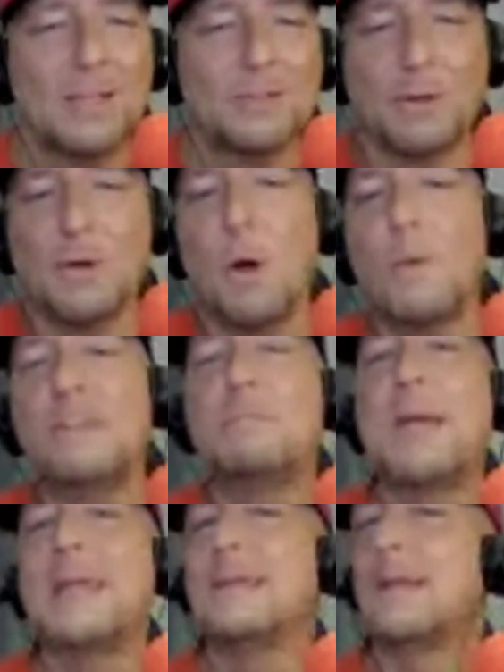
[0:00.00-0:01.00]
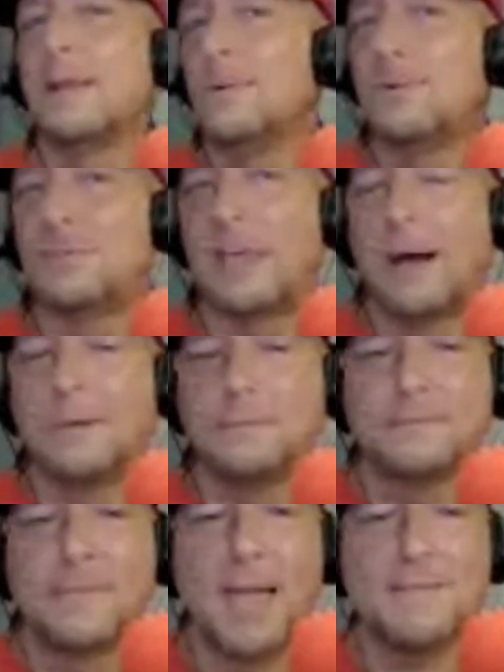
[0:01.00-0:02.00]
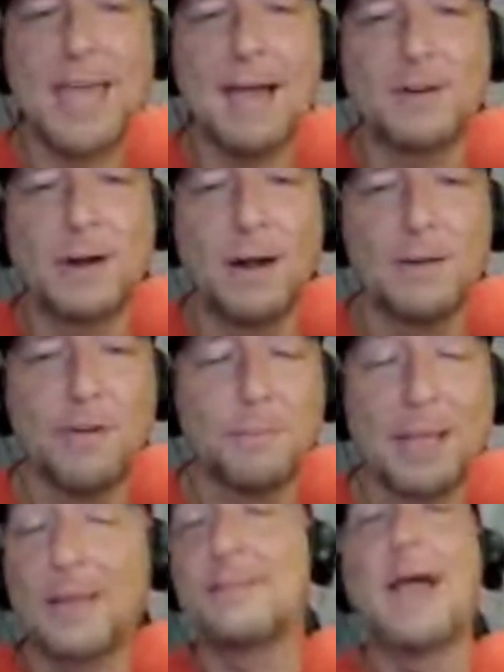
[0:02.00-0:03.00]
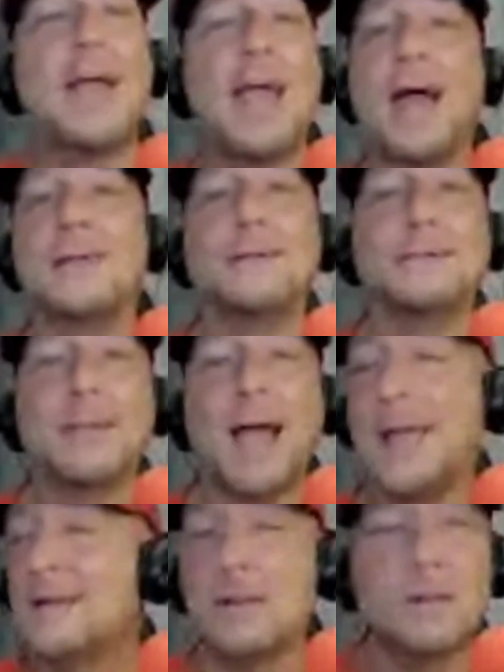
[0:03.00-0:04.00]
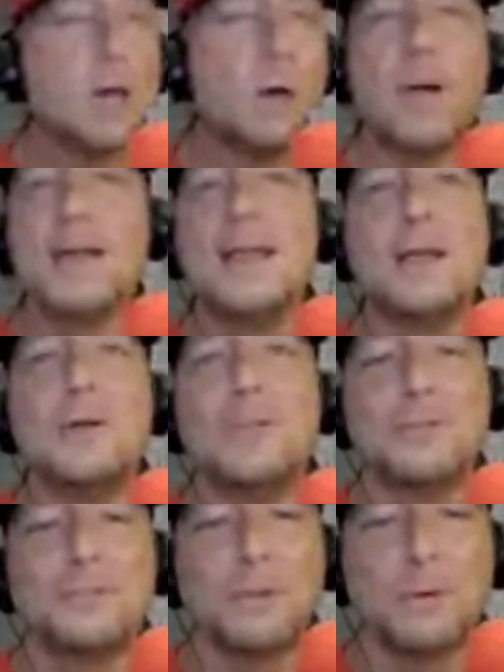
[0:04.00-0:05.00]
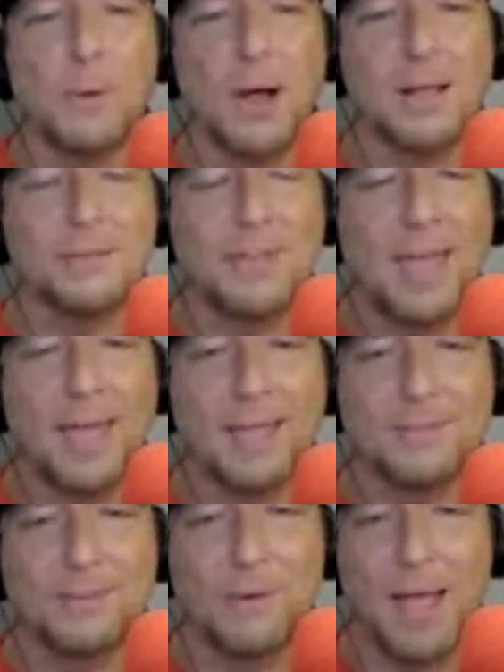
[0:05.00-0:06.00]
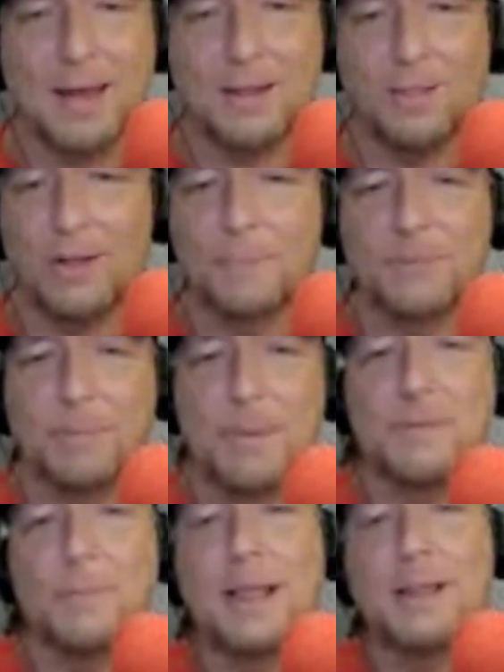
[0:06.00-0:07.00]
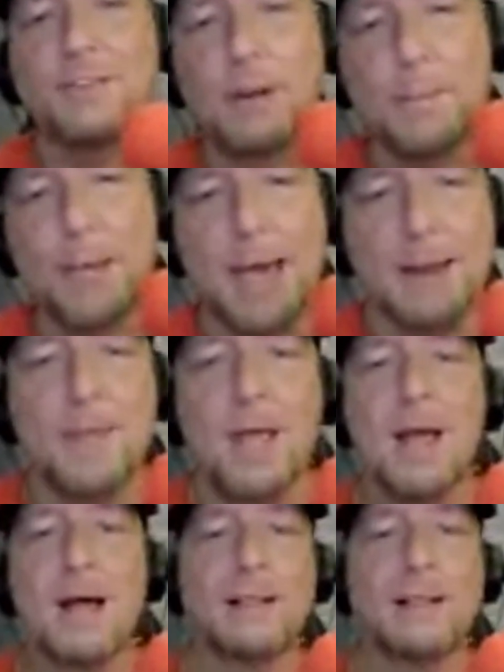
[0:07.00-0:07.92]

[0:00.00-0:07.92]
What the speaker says: So who has been DeLuzio? Have you ever heard of him? Because I hadn't. I had no idea who this dude was. And so I had to look up some information about him.